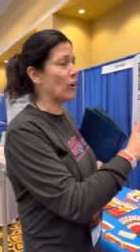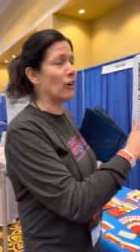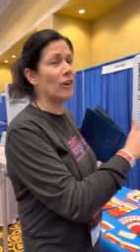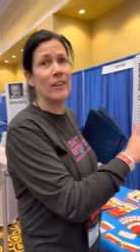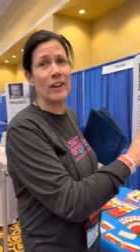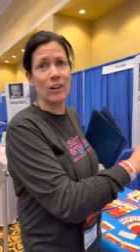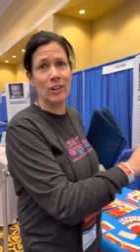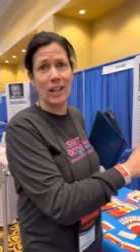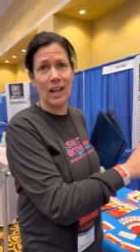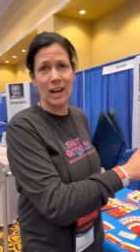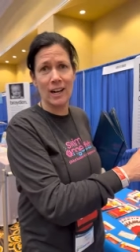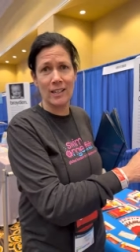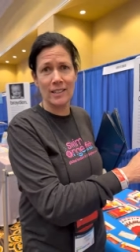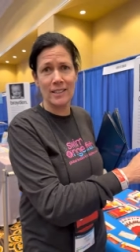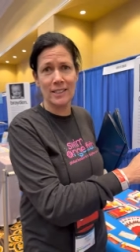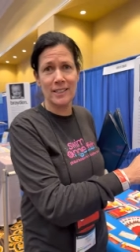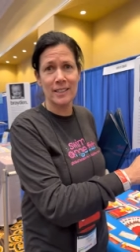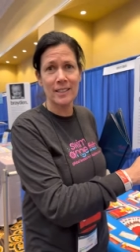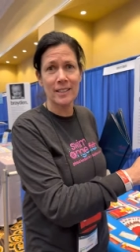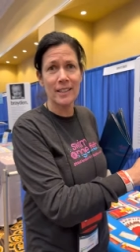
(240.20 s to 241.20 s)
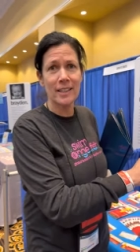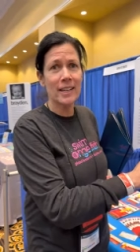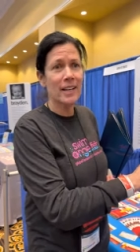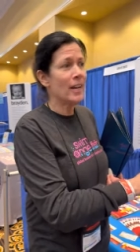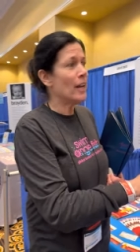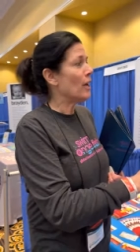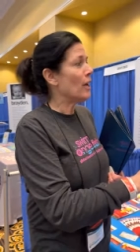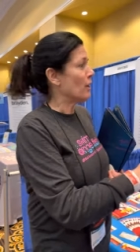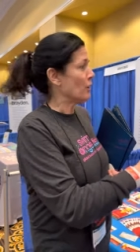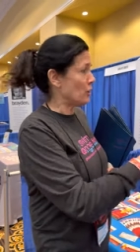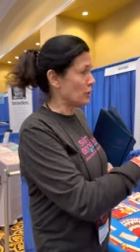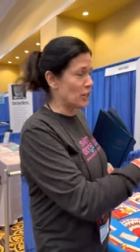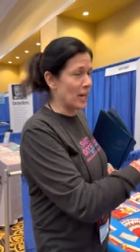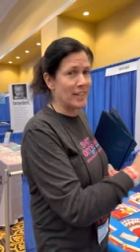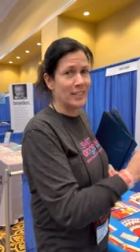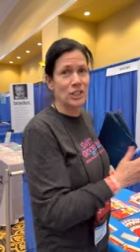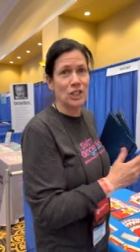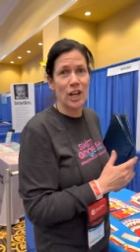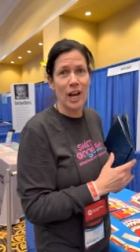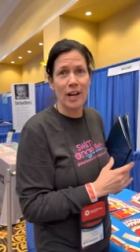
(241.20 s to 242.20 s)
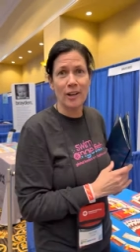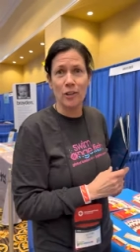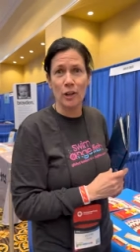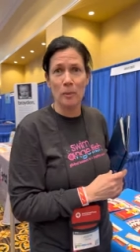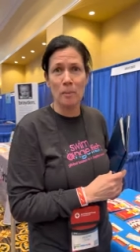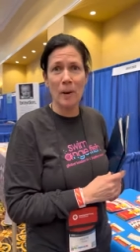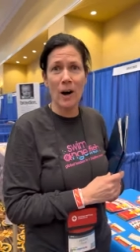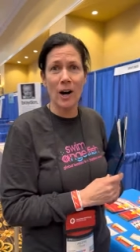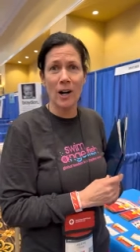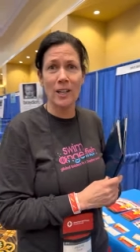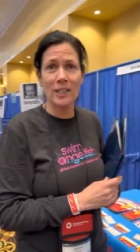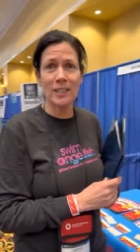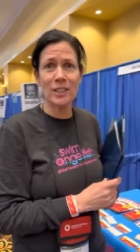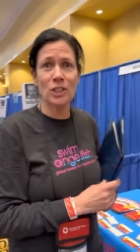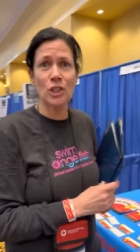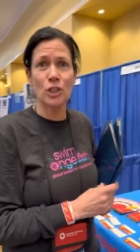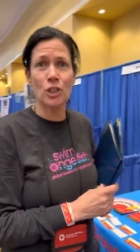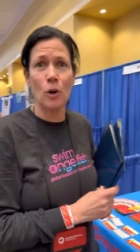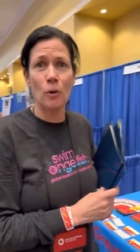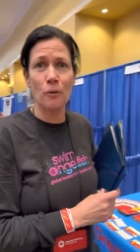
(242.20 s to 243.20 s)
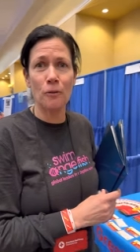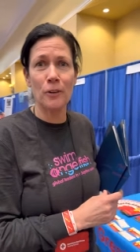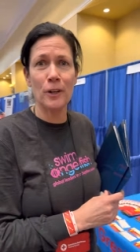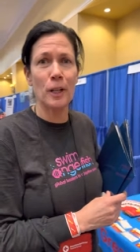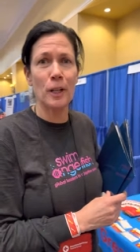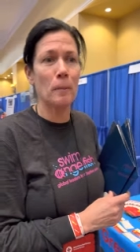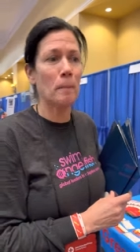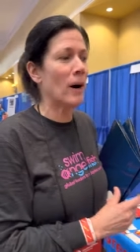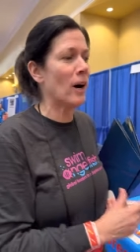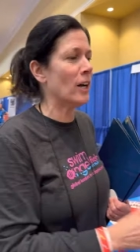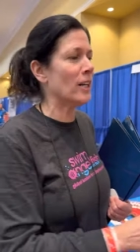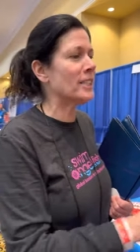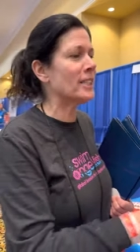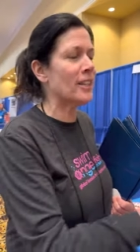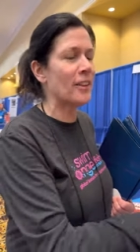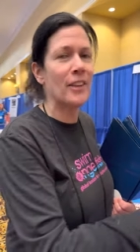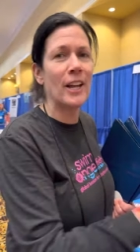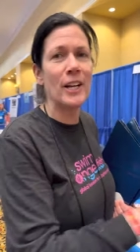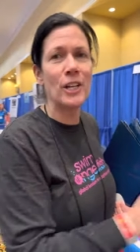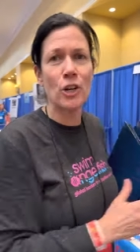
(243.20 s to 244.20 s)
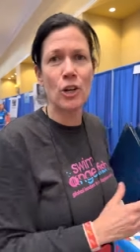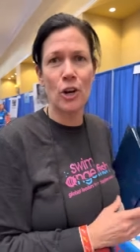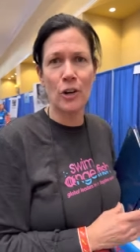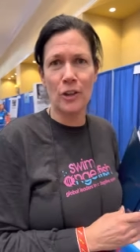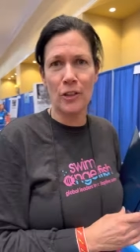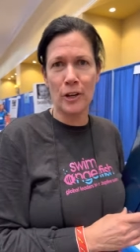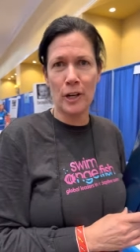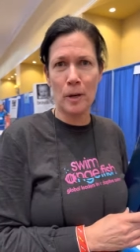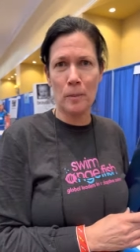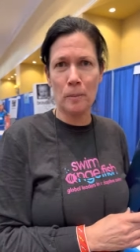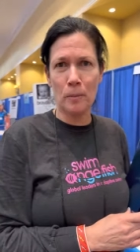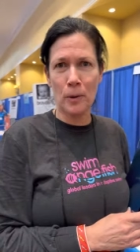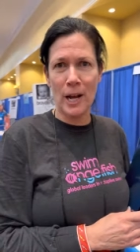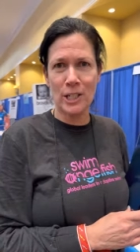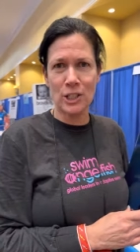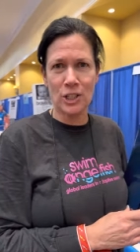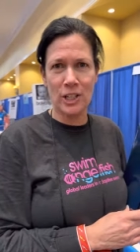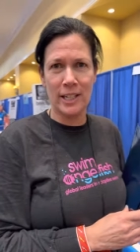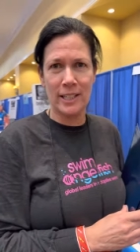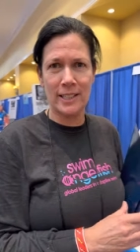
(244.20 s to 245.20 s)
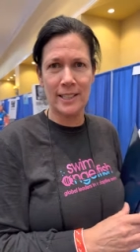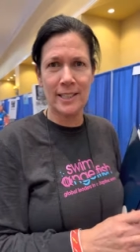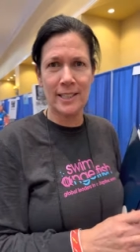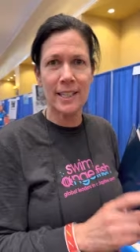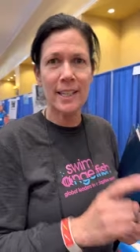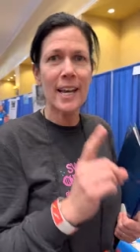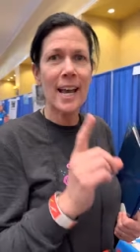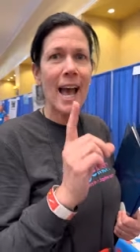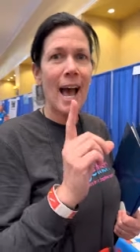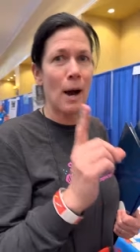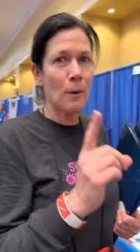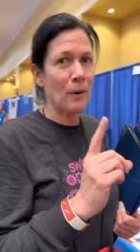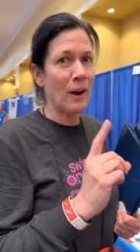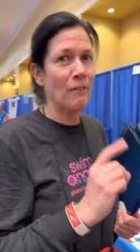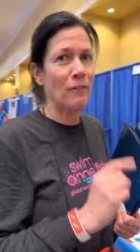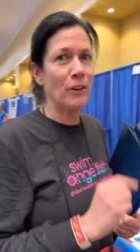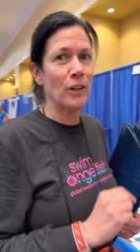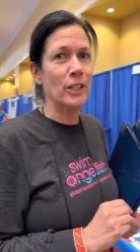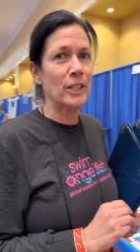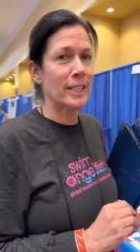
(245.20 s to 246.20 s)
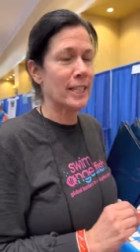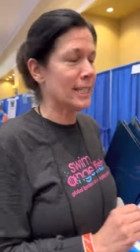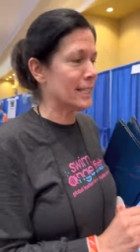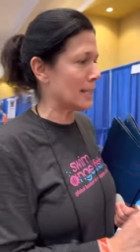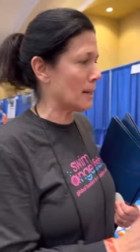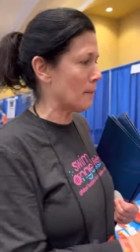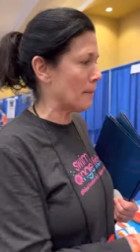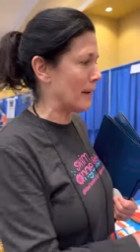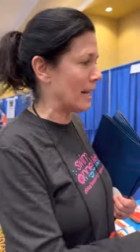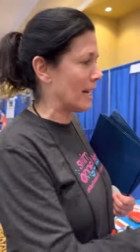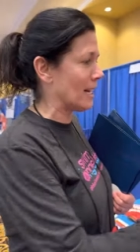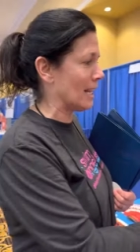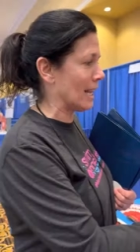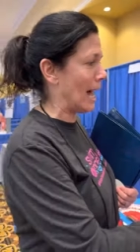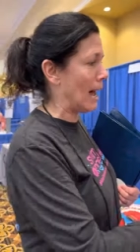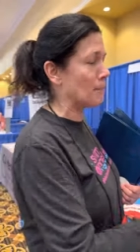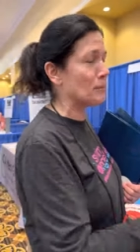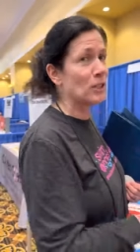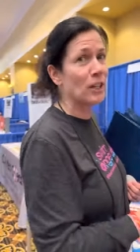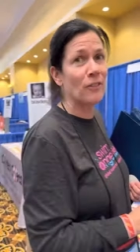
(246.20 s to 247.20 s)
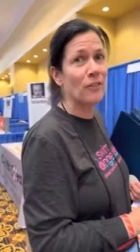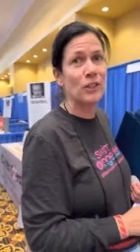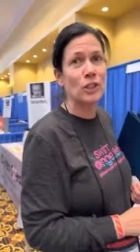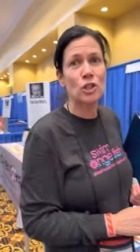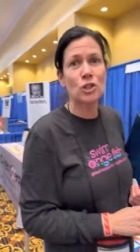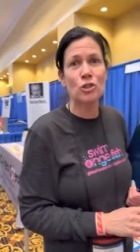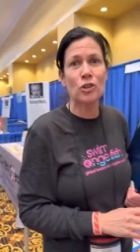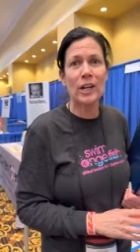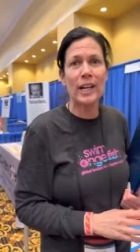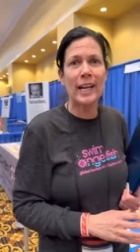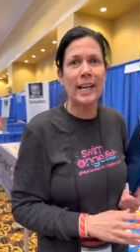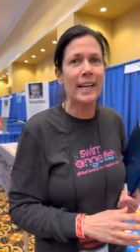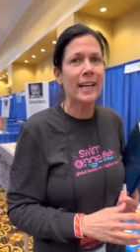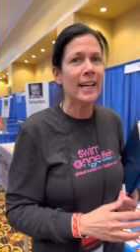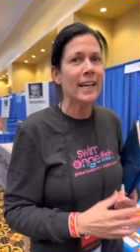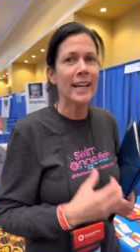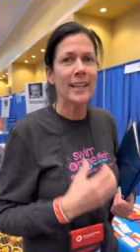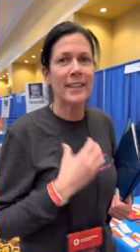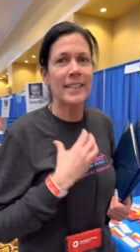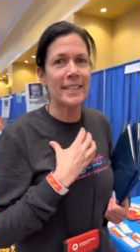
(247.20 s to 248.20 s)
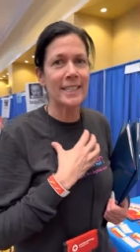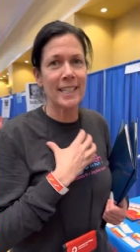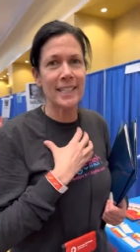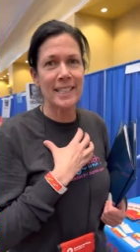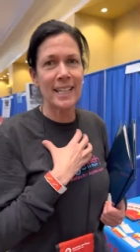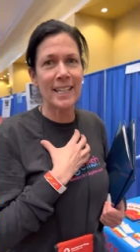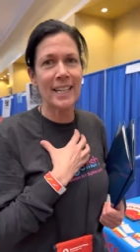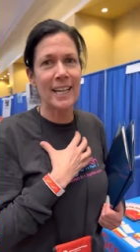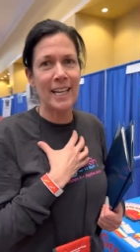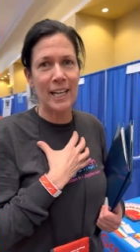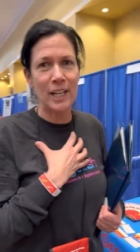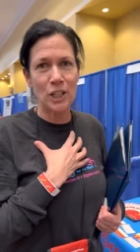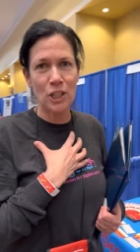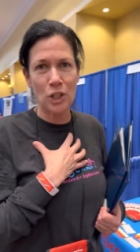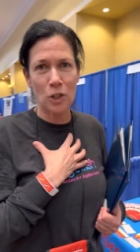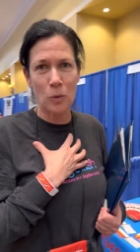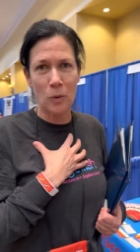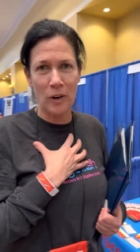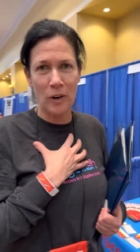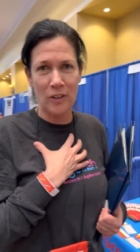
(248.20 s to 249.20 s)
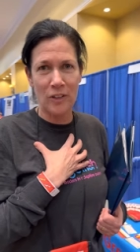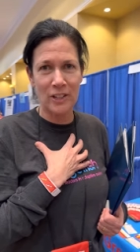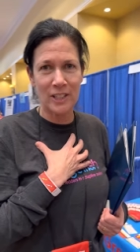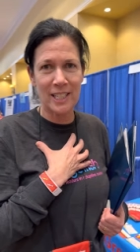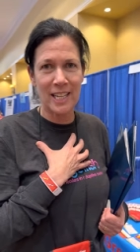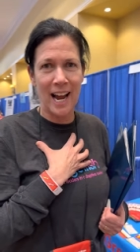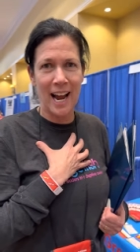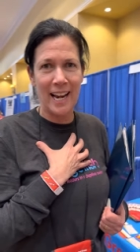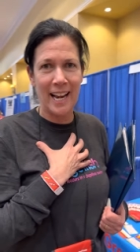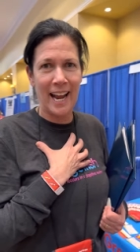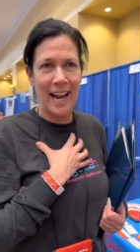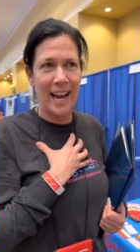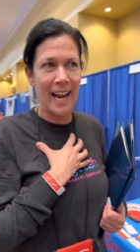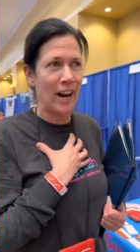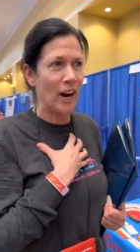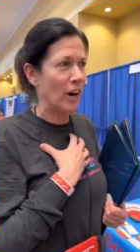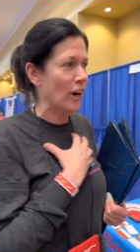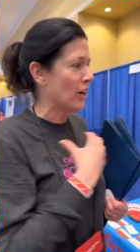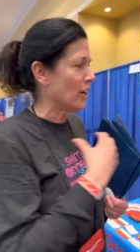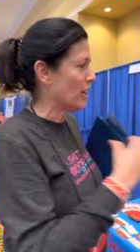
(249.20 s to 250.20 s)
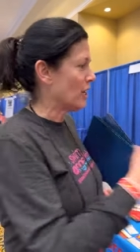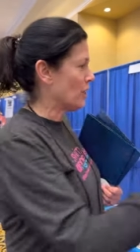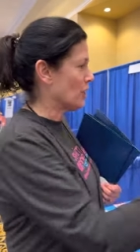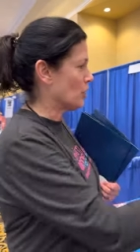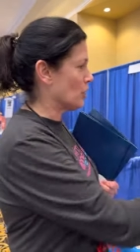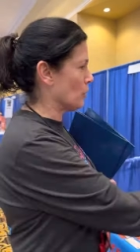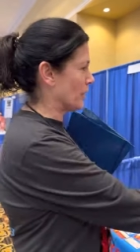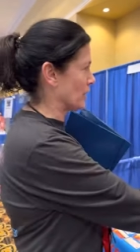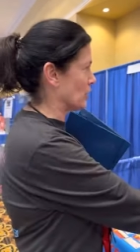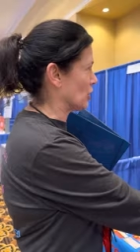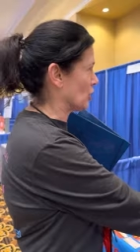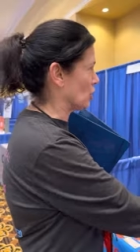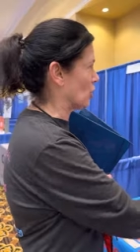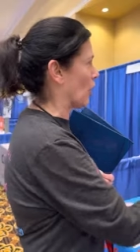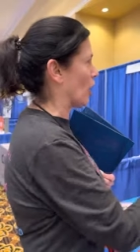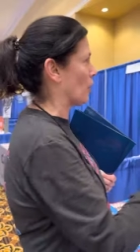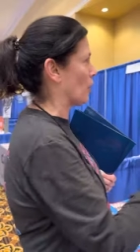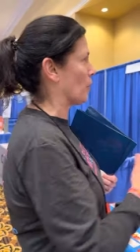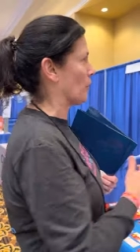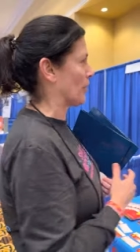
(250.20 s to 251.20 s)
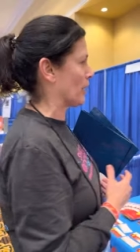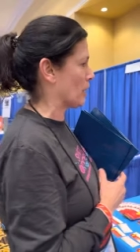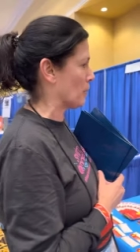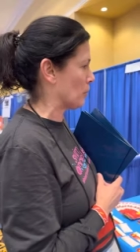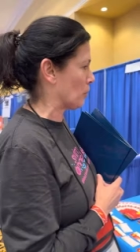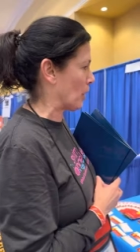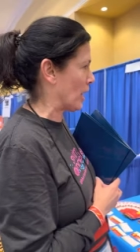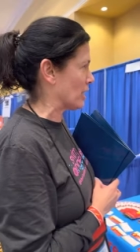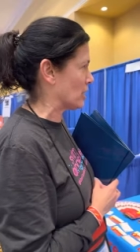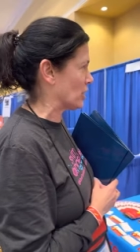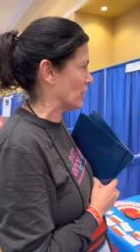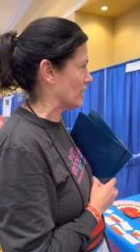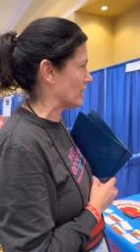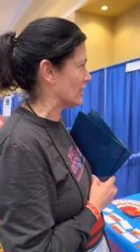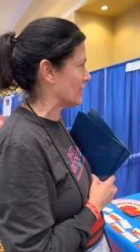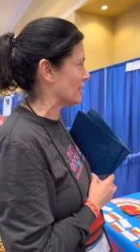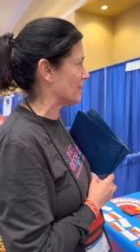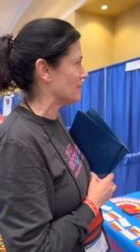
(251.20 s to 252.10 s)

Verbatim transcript: in their lungs. You then check their pulse. You don't feel a pulse, so then you go to the compressions. However, you see somebody collapse on the street, this isn't an issue where there's not air. You can start with the compressions.